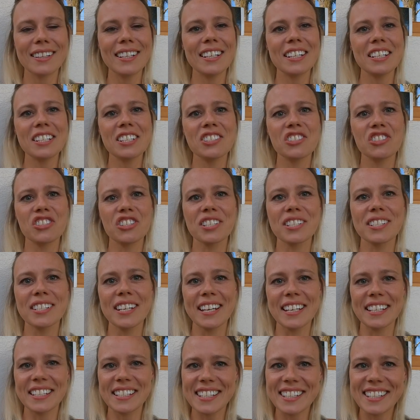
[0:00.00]
things just
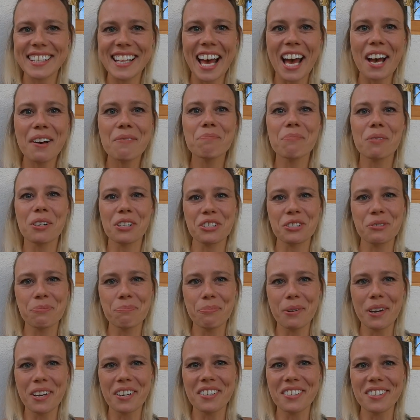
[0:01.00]
taste that
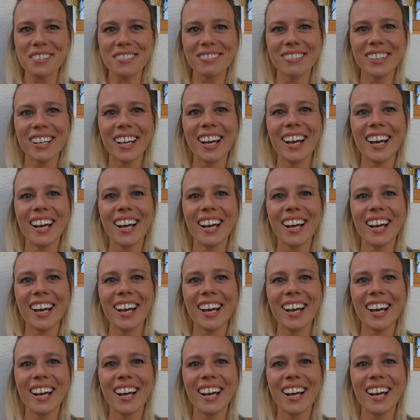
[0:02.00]
much better.